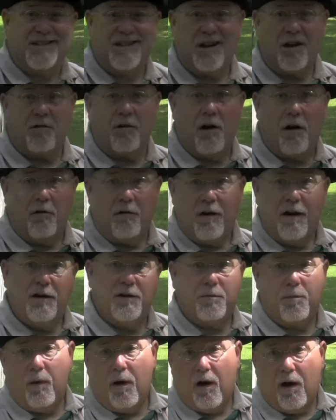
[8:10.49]
zero
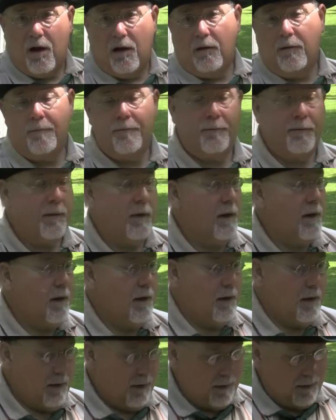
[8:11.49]
inch ball.
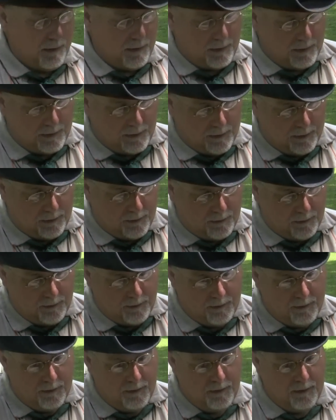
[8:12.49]
Uh,
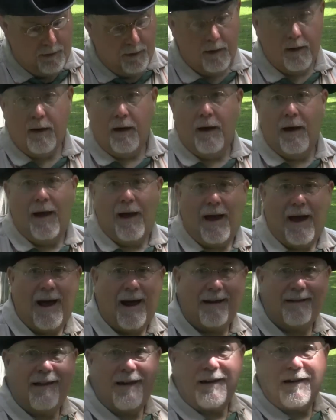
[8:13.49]

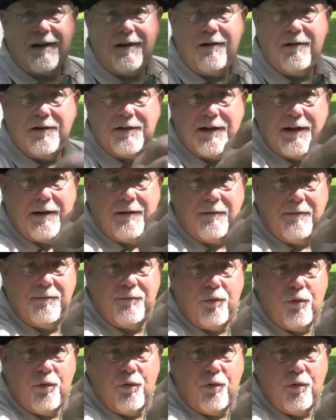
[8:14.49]
I like using